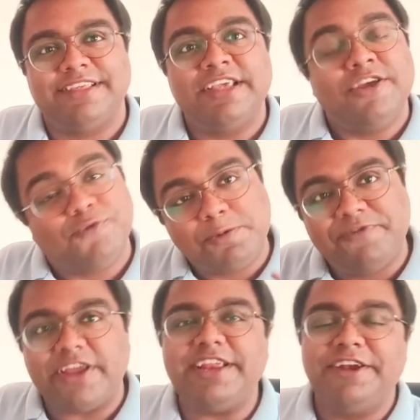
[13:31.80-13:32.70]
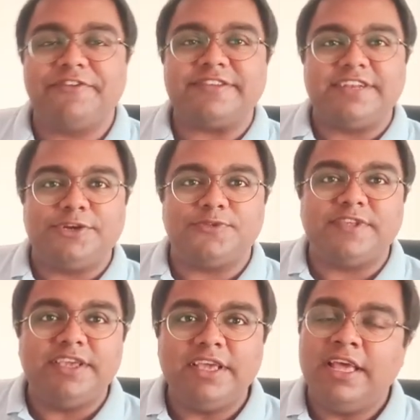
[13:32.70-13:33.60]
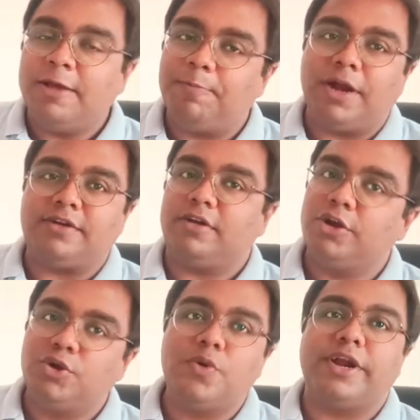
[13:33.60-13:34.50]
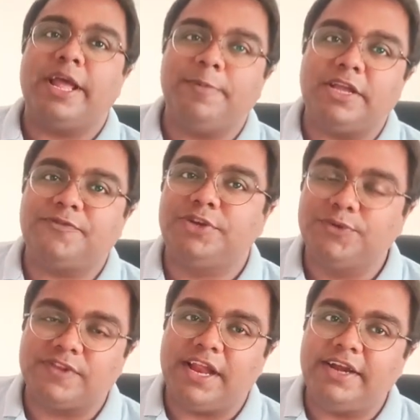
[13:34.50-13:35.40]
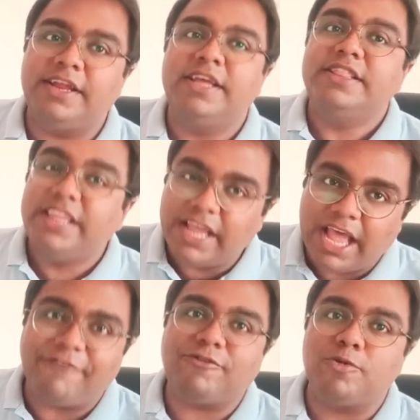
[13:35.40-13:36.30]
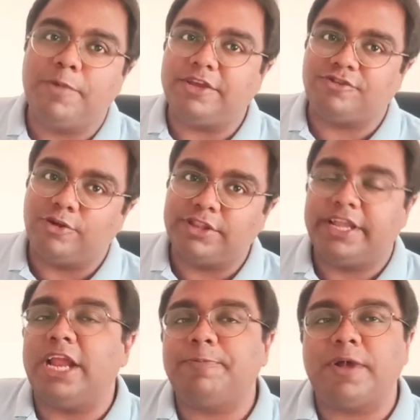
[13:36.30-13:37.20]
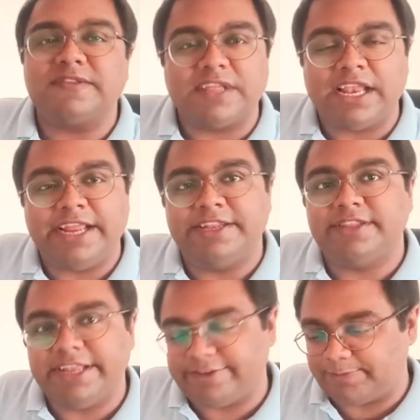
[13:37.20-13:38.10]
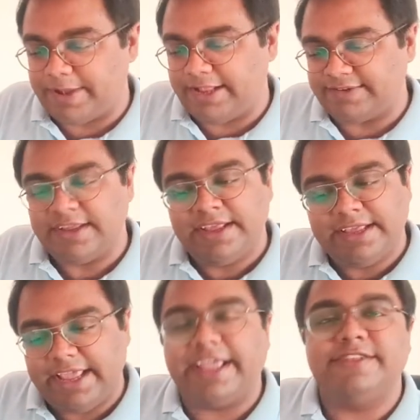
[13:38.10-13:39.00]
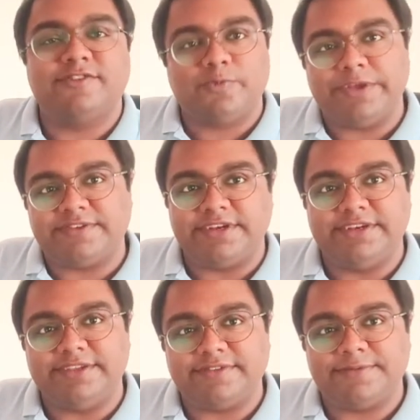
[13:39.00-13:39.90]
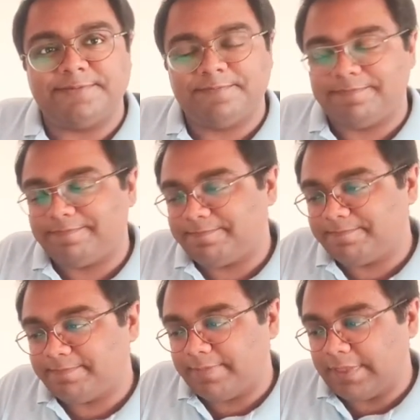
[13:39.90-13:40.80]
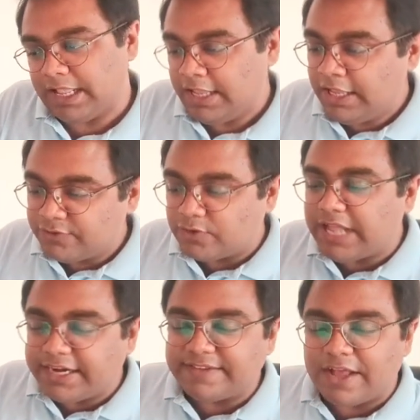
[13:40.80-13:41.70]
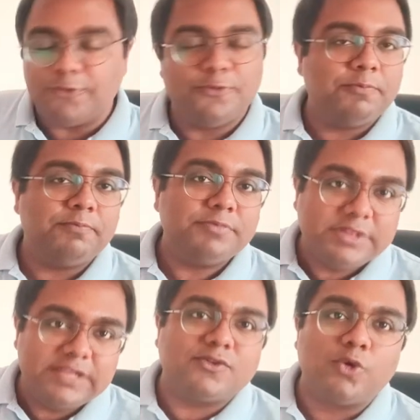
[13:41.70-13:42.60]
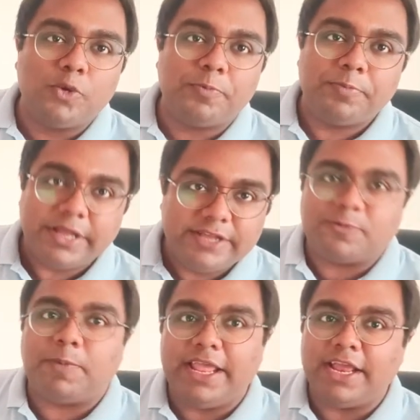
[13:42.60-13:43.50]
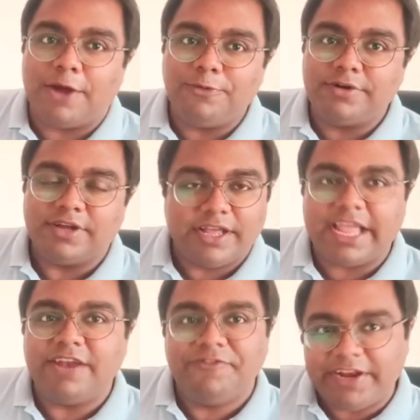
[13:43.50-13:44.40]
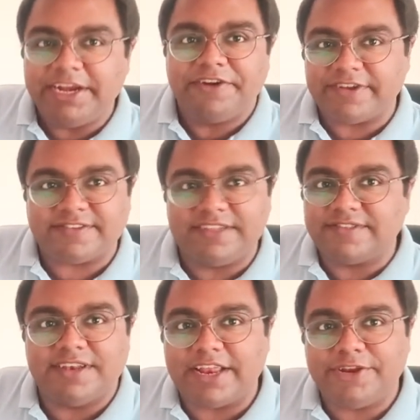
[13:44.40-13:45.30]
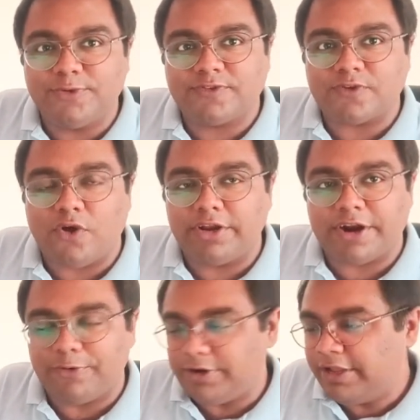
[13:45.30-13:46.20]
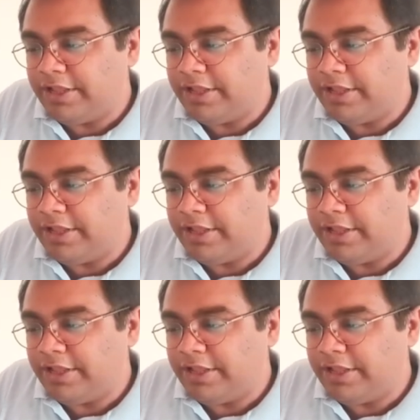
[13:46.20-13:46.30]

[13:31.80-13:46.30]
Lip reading: Would be very interesting to see, but do or die match for New Zealand. They have to make sure they get past the line in the next match against West Indies. So that is how this group is playing out. Again, very interesting scenarios all around.